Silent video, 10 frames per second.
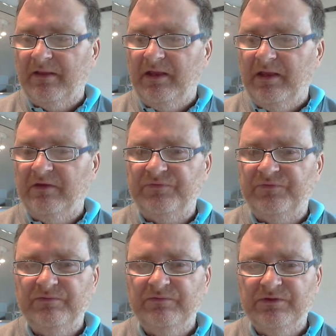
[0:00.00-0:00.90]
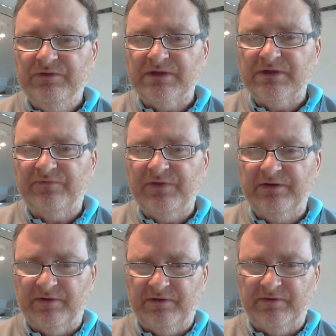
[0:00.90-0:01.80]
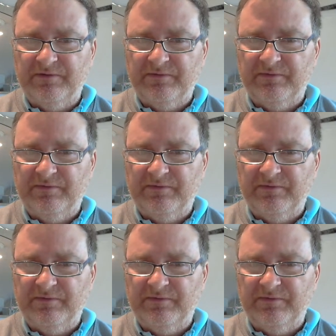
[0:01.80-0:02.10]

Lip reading: If you use a thinner